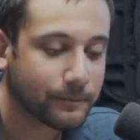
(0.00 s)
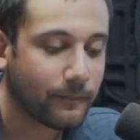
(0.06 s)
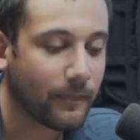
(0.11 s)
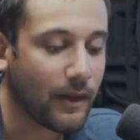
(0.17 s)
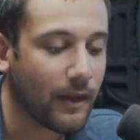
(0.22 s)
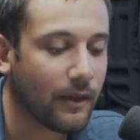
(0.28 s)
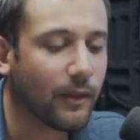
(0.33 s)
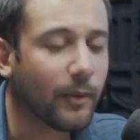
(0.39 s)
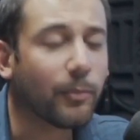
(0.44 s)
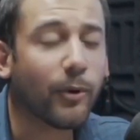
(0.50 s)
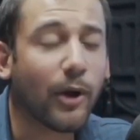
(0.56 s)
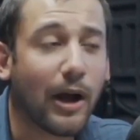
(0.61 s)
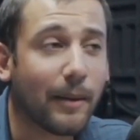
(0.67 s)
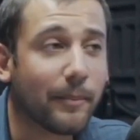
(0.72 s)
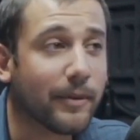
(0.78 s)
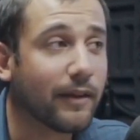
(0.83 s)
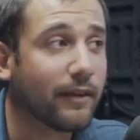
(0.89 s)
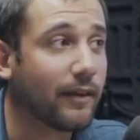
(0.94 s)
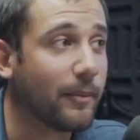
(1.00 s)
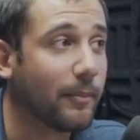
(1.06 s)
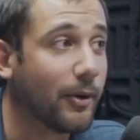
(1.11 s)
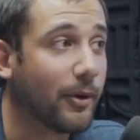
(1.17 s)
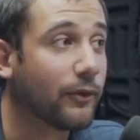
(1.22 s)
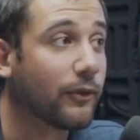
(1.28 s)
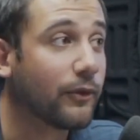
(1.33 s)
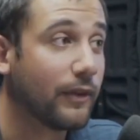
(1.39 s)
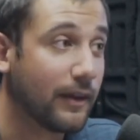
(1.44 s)
The problem is that
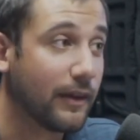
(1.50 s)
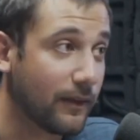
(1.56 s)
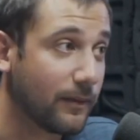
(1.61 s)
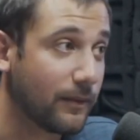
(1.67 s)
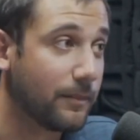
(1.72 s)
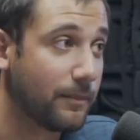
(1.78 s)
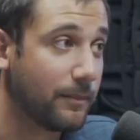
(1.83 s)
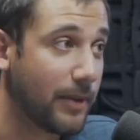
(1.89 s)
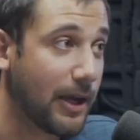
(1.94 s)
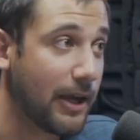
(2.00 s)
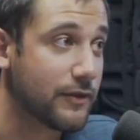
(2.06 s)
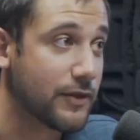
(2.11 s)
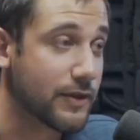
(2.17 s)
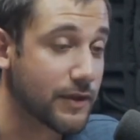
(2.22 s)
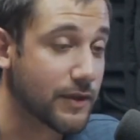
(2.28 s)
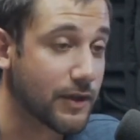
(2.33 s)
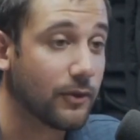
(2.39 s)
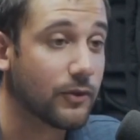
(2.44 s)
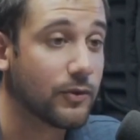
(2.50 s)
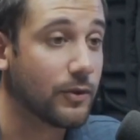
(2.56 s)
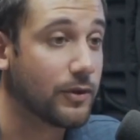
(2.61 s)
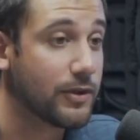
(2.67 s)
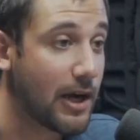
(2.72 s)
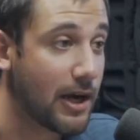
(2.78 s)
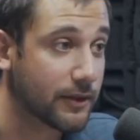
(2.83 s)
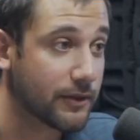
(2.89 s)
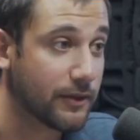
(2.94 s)
most of these patients go to a
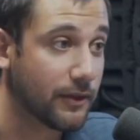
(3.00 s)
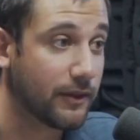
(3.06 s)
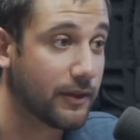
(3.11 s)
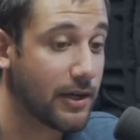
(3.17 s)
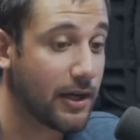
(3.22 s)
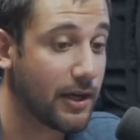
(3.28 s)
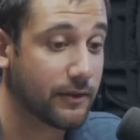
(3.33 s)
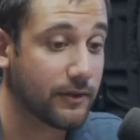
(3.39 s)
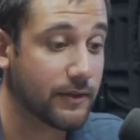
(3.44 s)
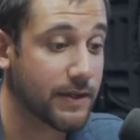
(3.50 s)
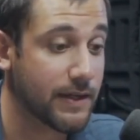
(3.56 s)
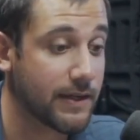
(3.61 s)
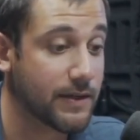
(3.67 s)
doctor, and the doctor says,